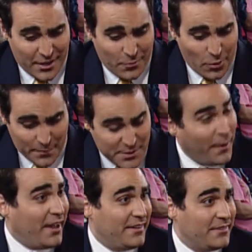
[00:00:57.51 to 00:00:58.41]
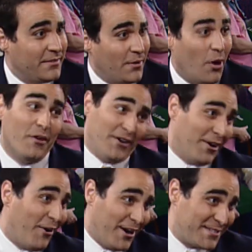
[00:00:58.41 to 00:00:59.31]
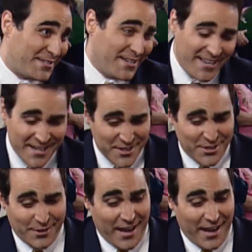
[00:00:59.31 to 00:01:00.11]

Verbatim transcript: a, warm spot in all of our hearts. Mm-hmm. So to